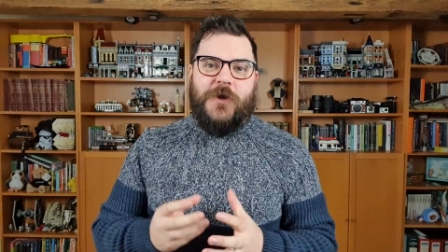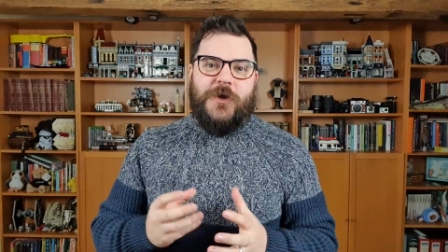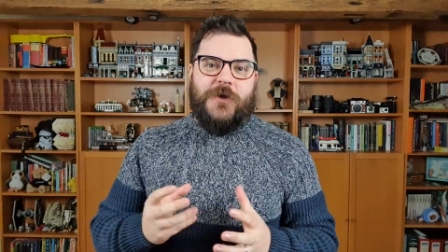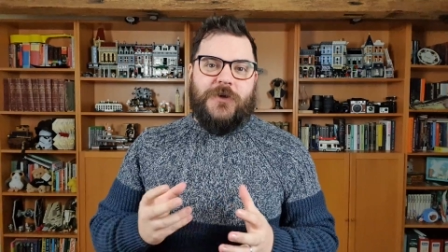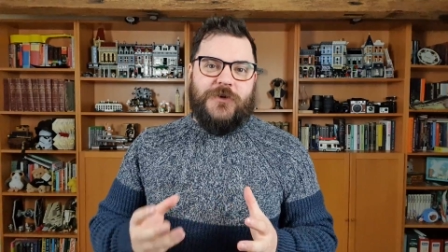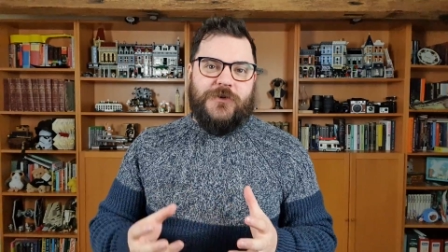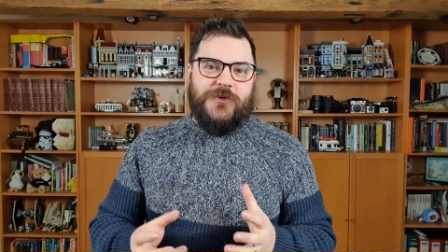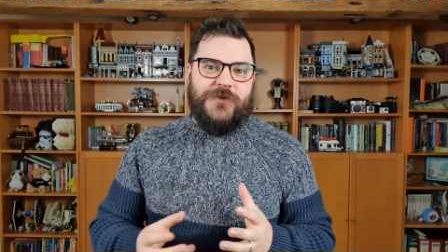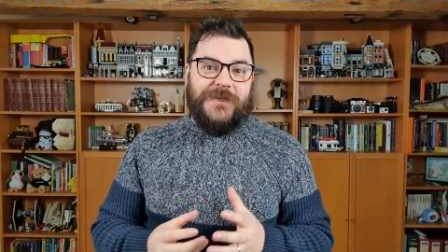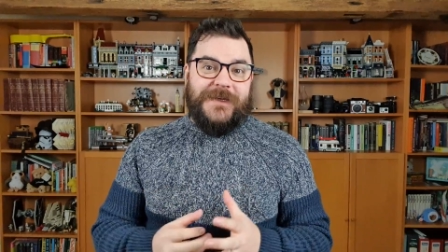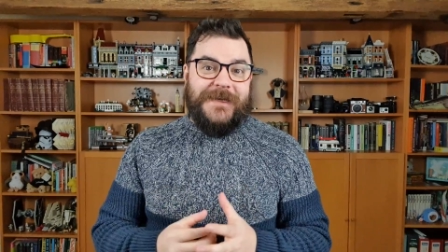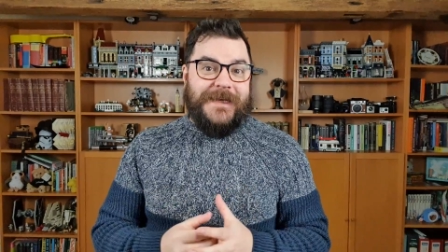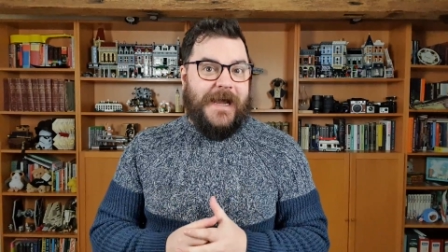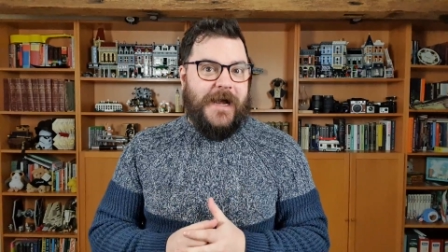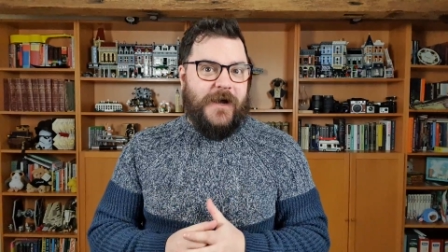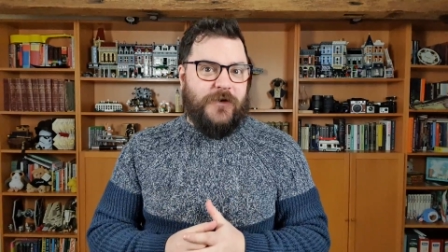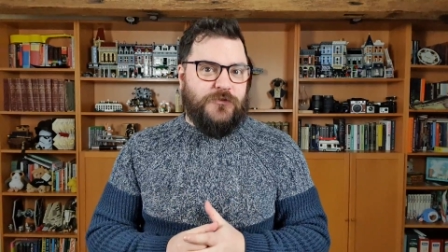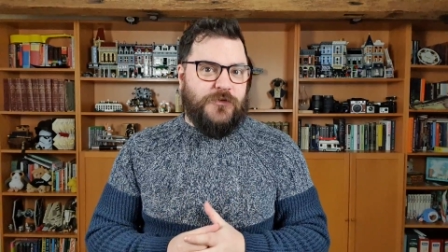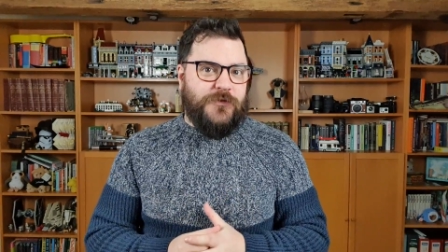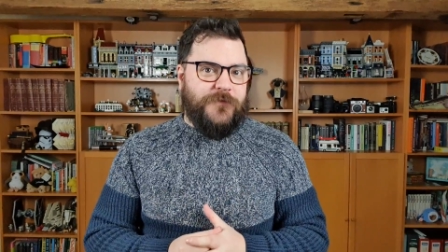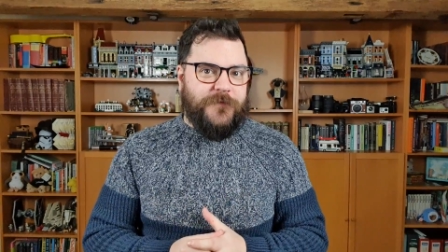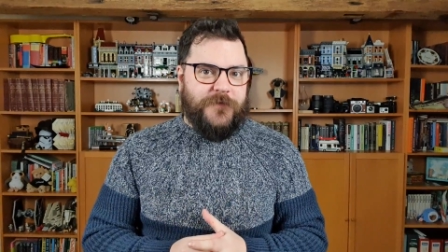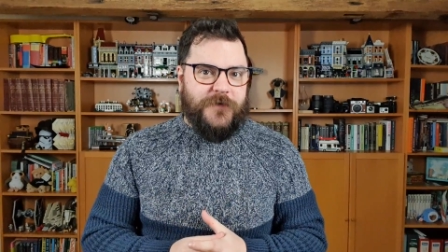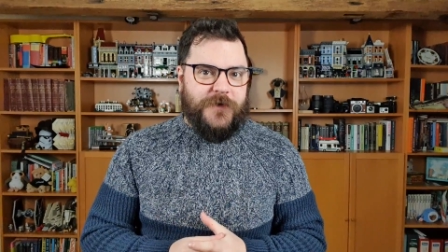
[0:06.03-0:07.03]
using a
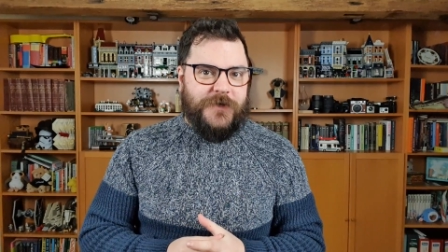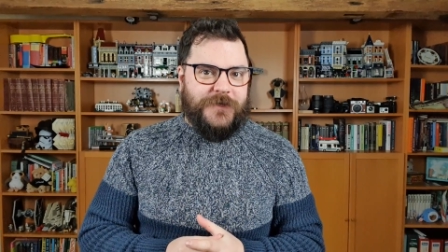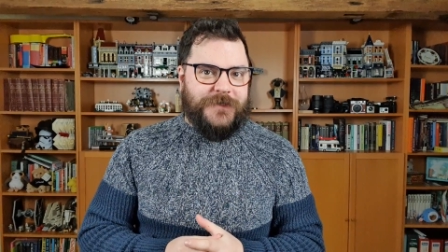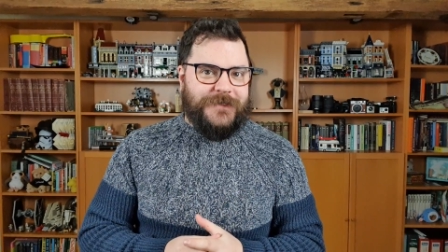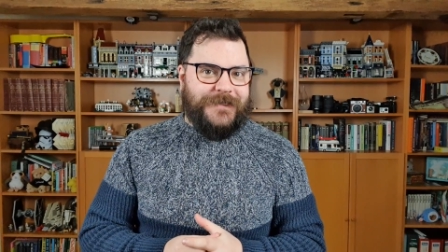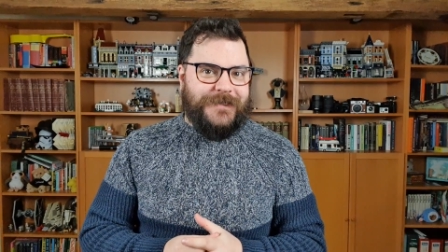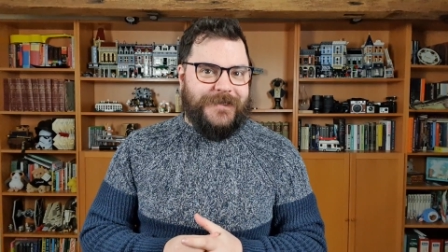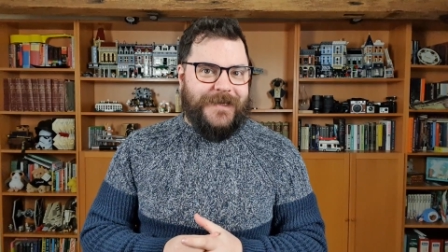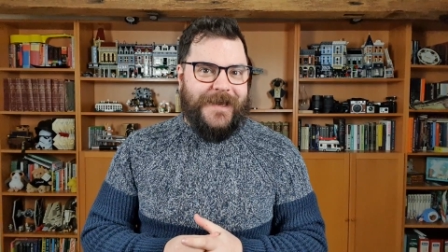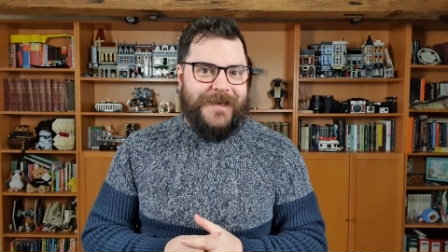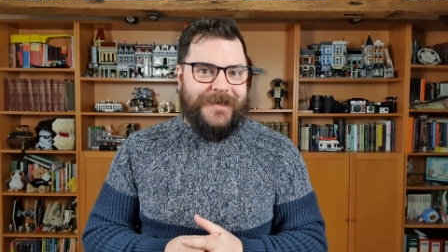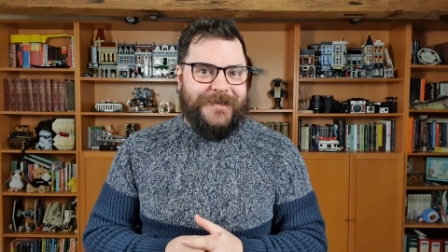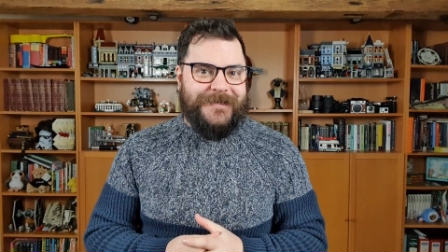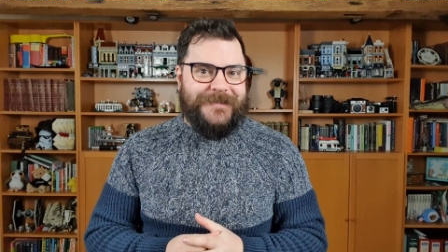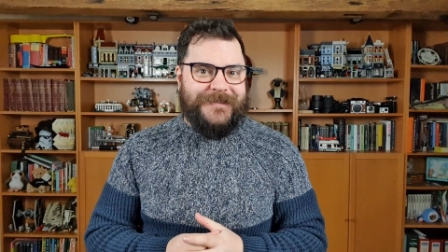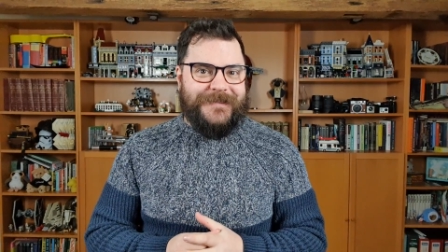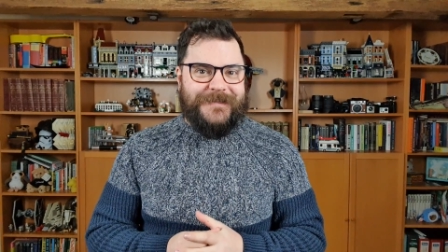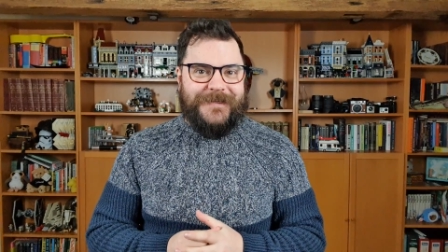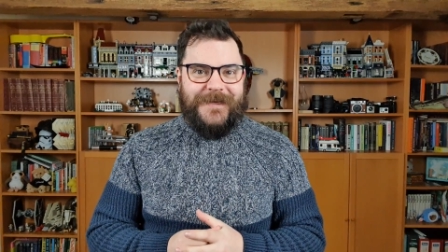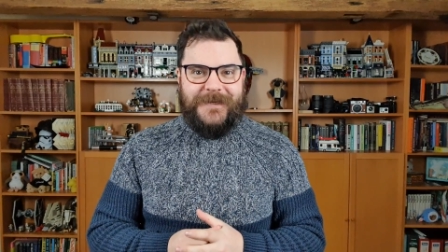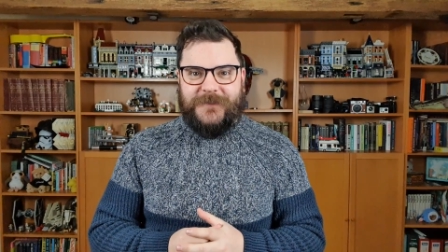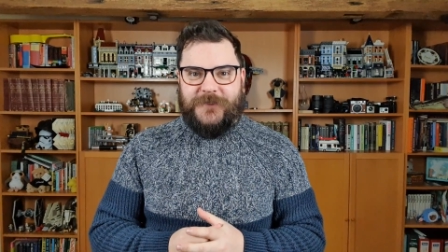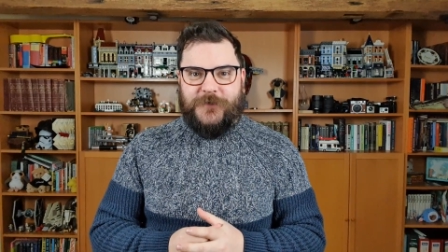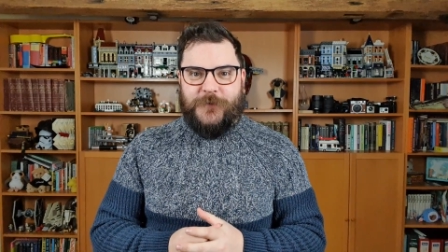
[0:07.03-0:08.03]
reverse lens
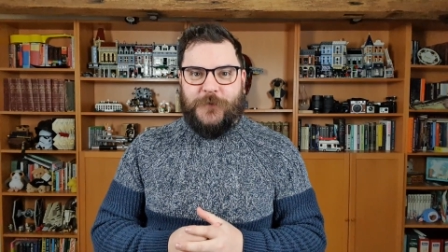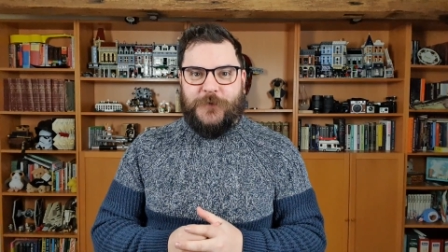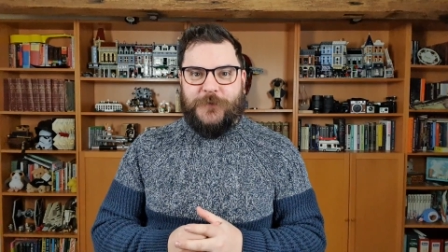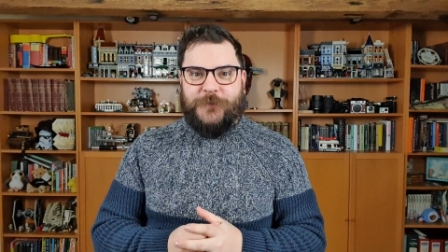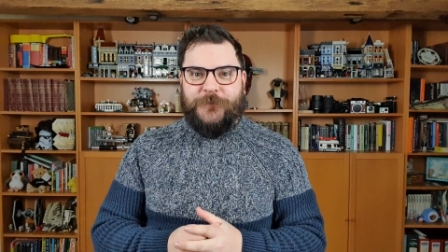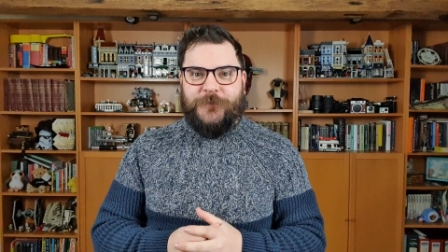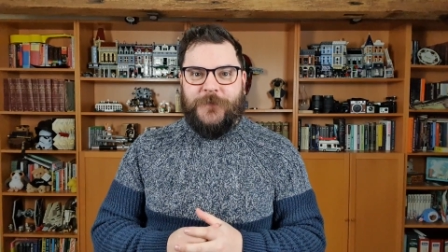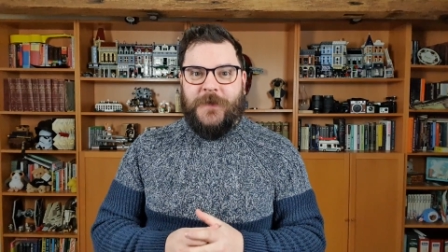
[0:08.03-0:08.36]
setup.